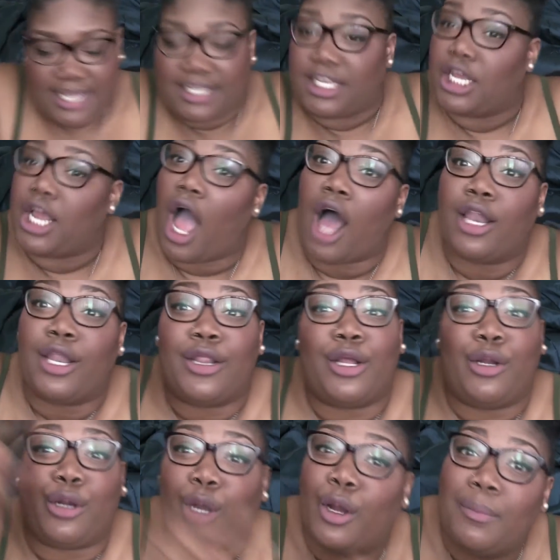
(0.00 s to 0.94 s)
And see y'all in
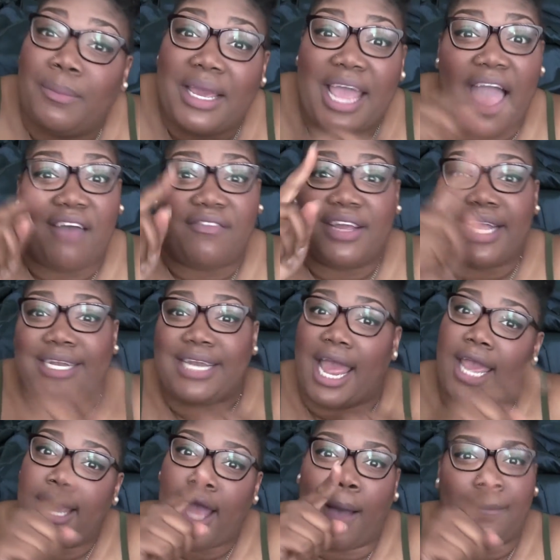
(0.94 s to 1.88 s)
the group. Me, have a good
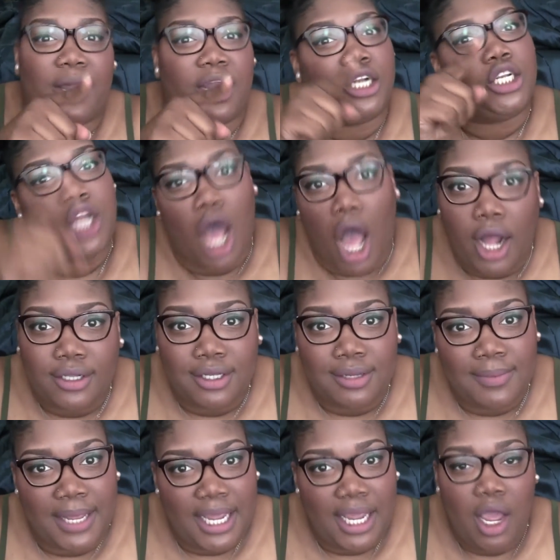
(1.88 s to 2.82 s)
day. Y'all better talk
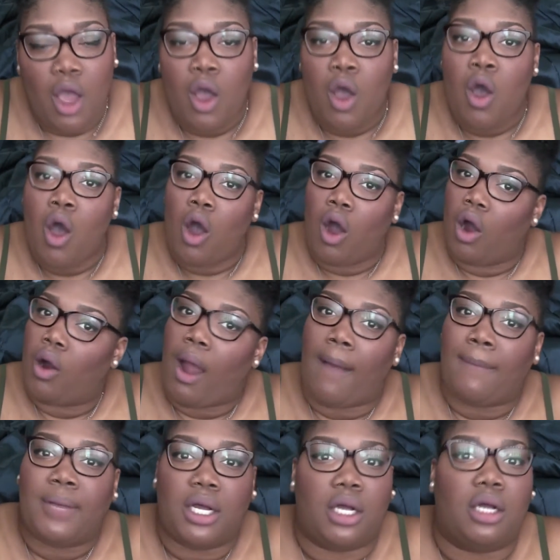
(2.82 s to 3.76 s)
to me or
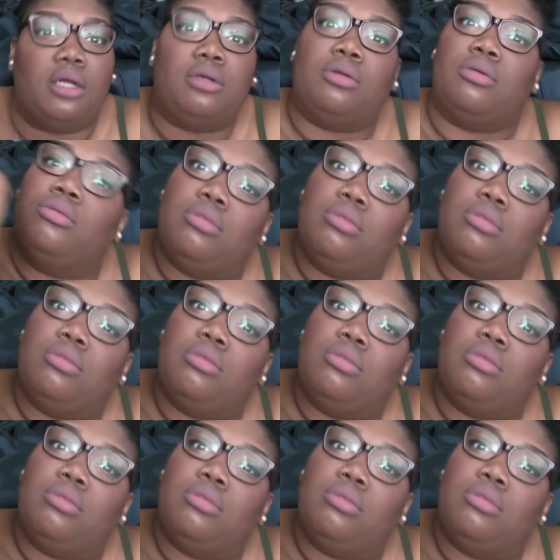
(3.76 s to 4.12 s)
I'm a...